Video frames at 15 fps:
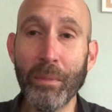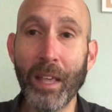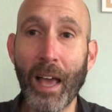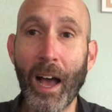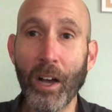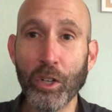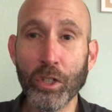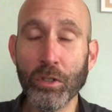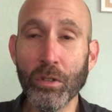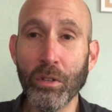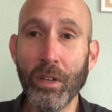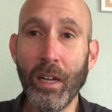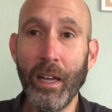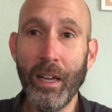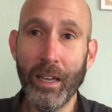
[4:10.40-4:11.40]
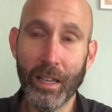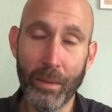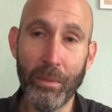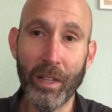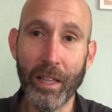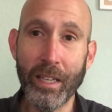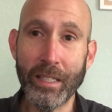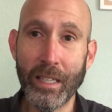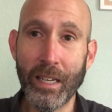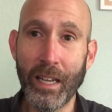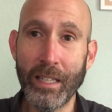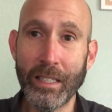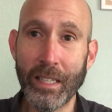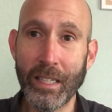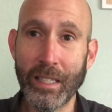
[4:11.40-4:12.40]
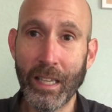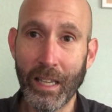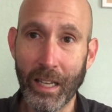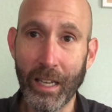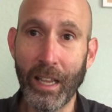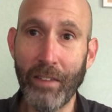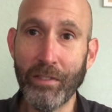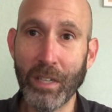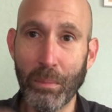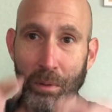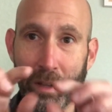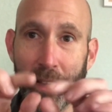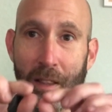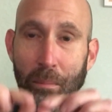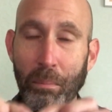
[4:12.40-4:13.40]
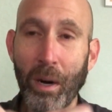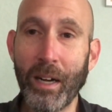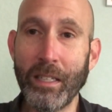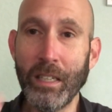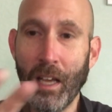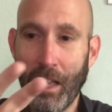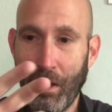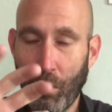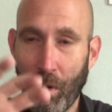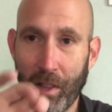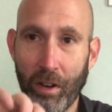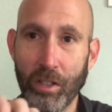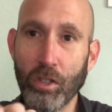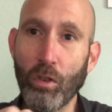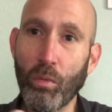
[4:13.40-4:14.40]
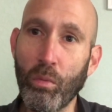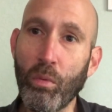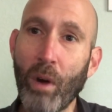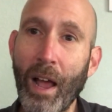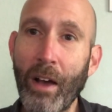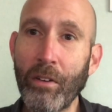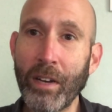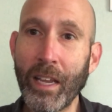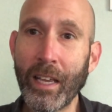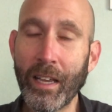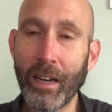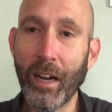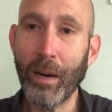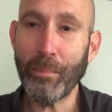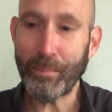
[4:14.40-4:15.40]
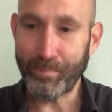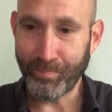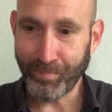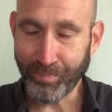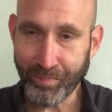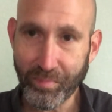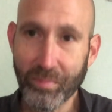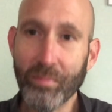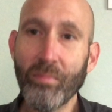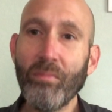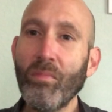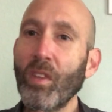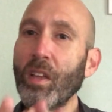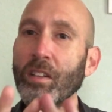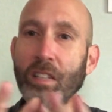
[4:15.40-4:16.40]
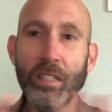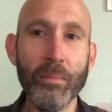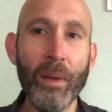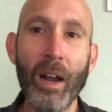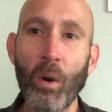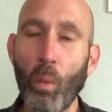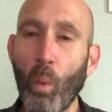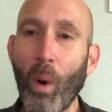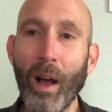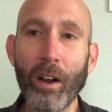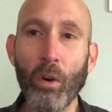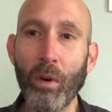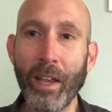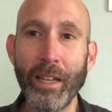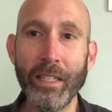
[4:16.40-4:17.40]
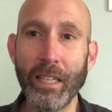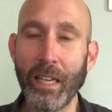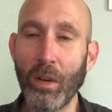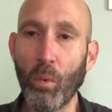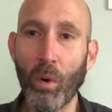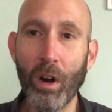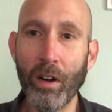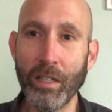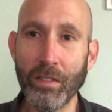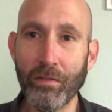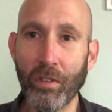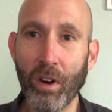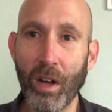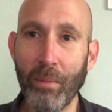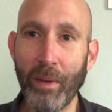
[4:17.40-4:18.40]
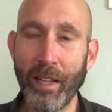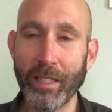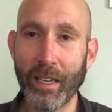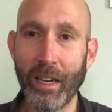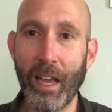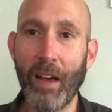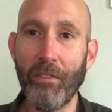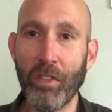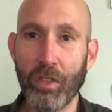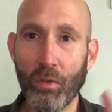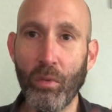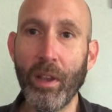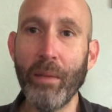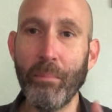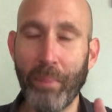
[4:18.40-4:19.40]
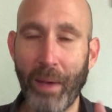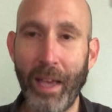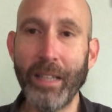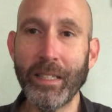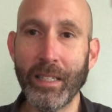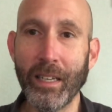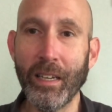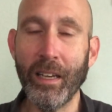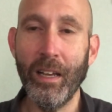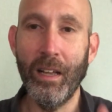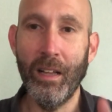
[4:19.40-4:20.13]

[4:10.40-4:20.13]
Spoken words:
the actual Camellia sinensis leaf, typically the buds, whether it's grounding it up, it doesn't matter what green tea, where it's from, it's going to have three basic